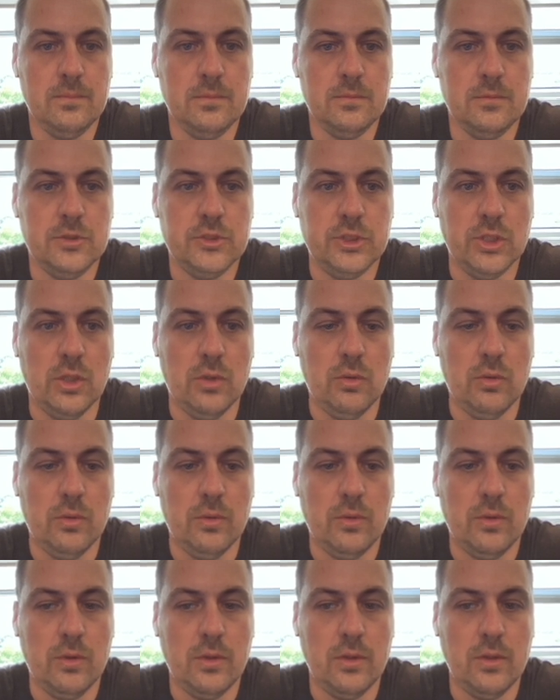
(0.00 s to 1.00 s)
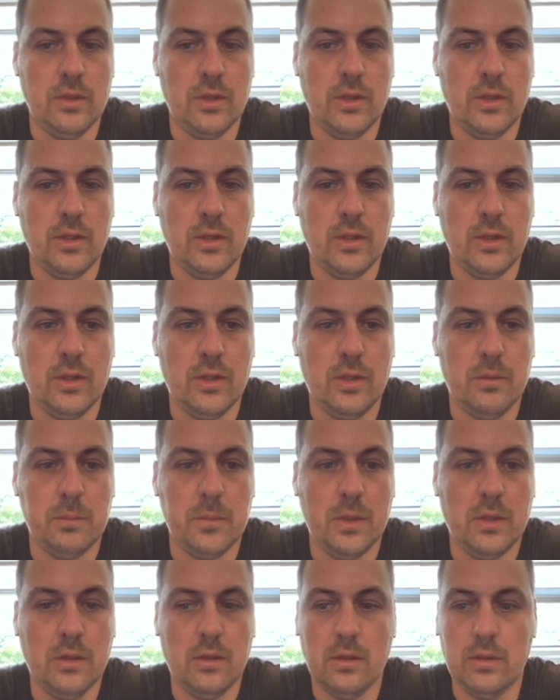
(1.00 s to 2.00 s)
So I'm
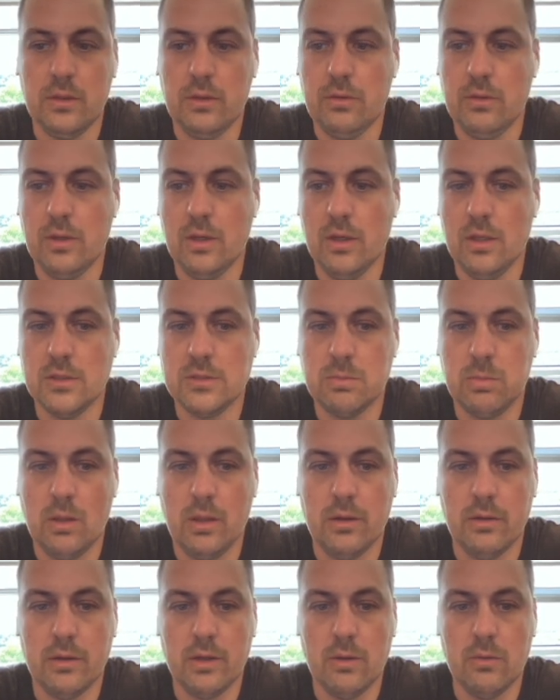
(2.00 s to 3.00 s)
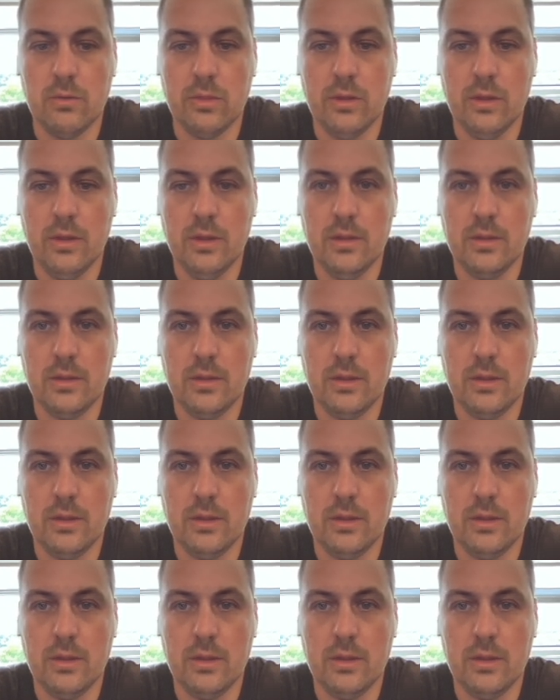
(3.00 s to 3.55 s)
going to let you guys play around with that.